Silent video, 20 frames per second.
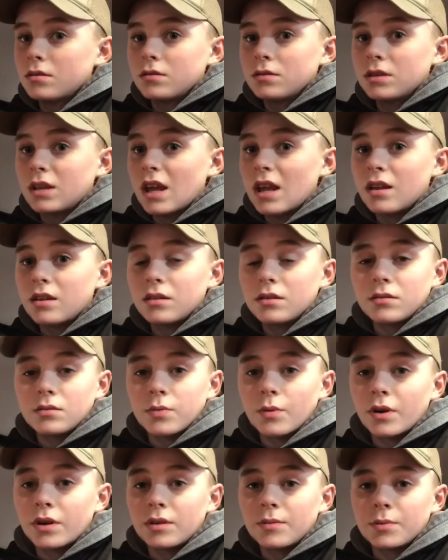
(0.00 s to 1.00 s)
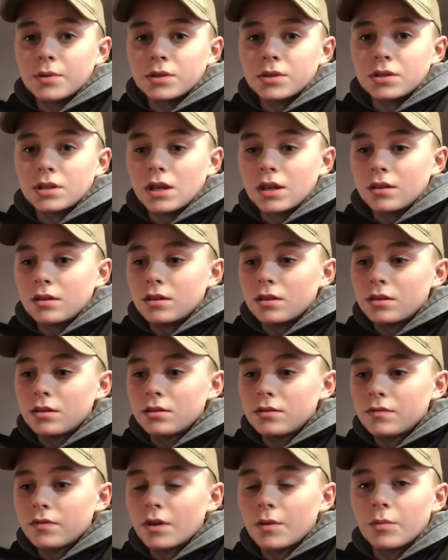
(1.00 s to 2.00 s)
10-20%
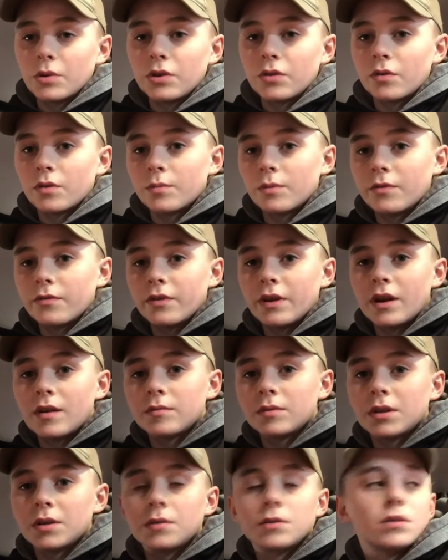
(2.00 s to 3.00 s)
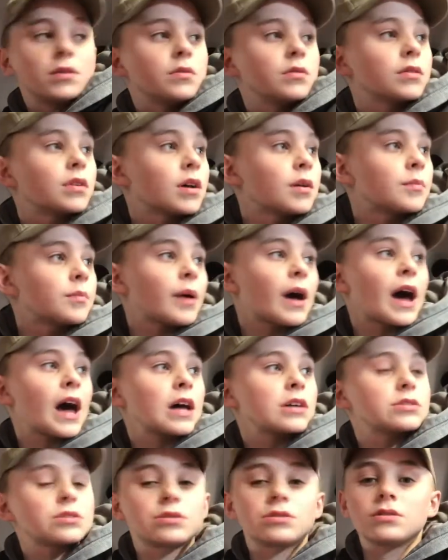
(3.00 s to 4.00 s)
from a normal farm. They would do it on
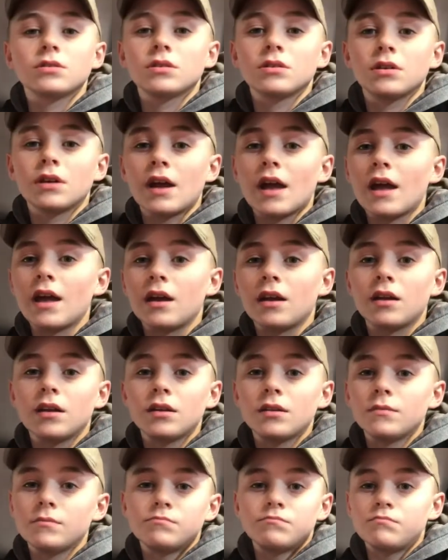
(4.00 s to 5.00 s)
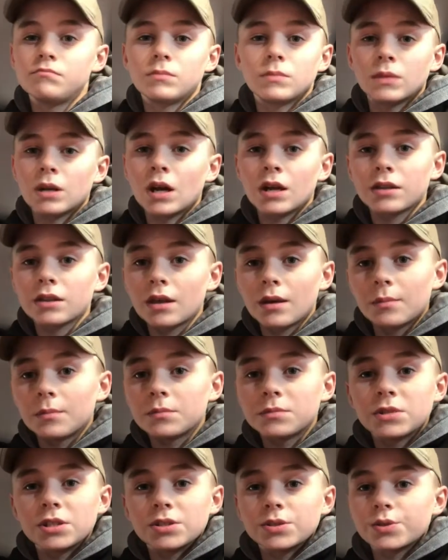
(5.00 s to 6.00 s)
pasture hay. Not them,
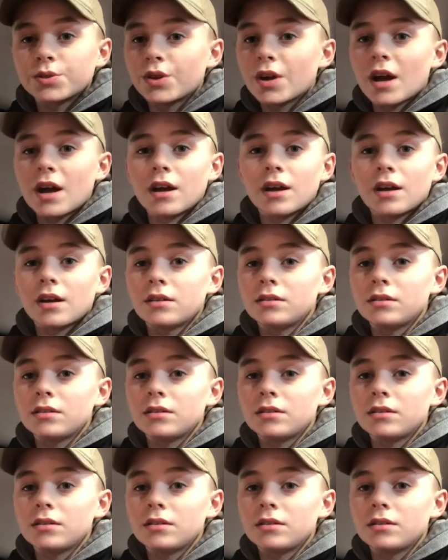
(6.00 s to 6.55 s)
just grain.